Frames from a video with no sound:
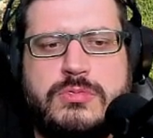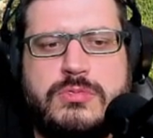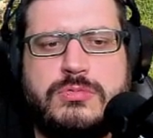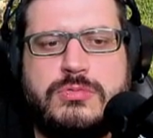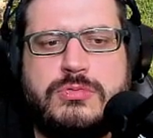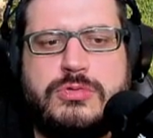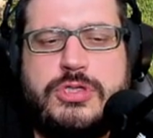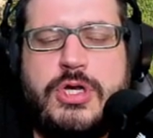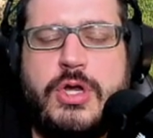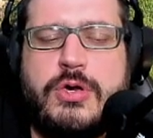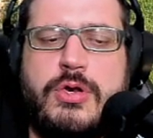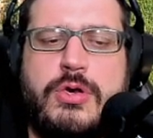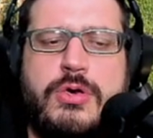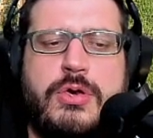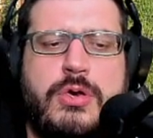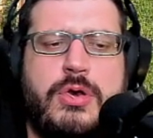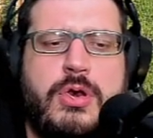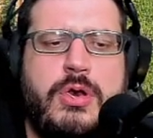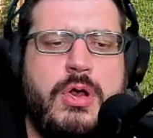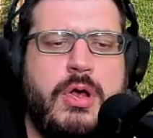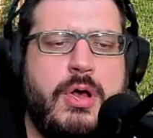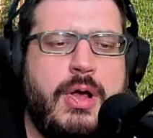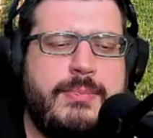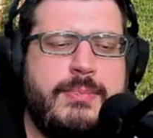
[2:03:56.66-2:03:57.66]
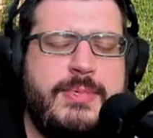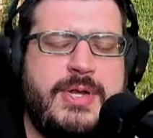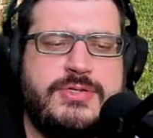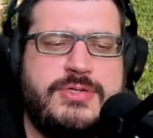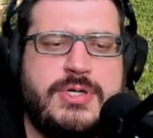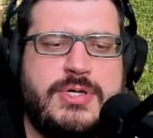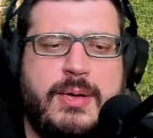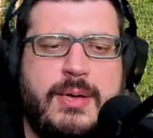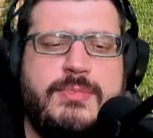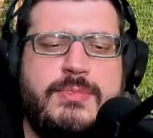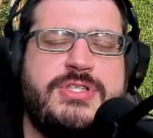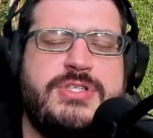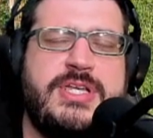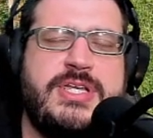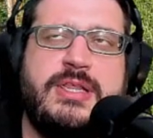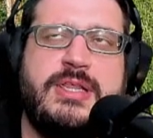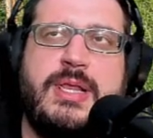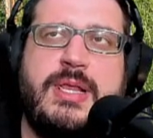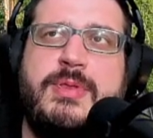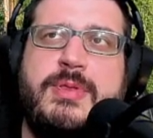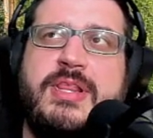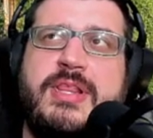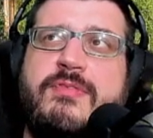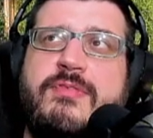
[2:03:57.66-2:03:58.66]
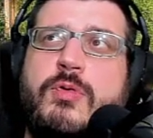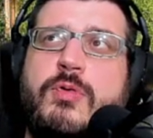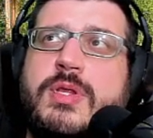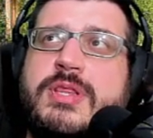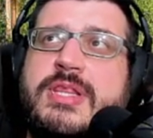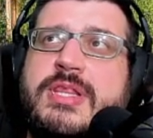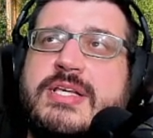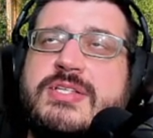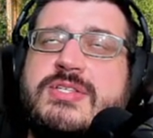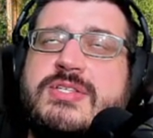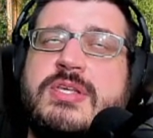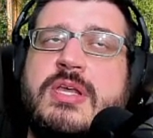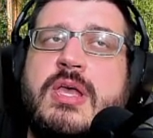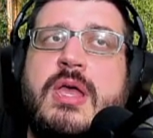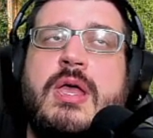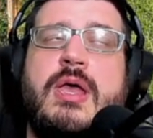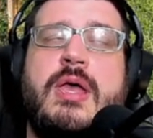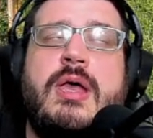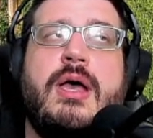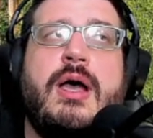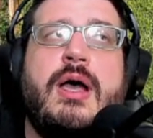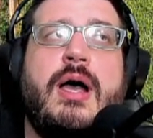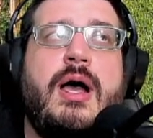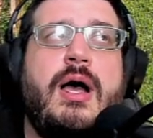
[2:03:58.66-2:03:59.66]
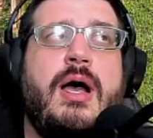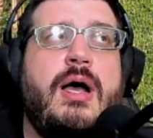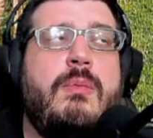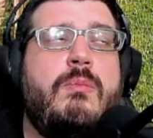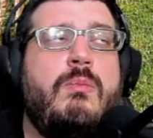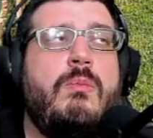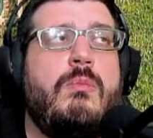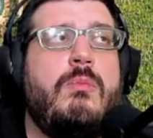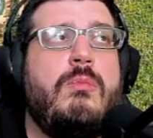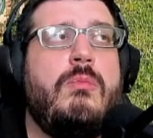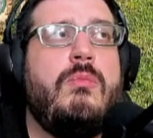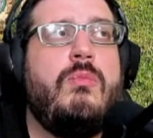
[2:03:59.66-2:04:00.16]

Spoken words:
No. I'm not. I'm just saying. Let me leave you with this. The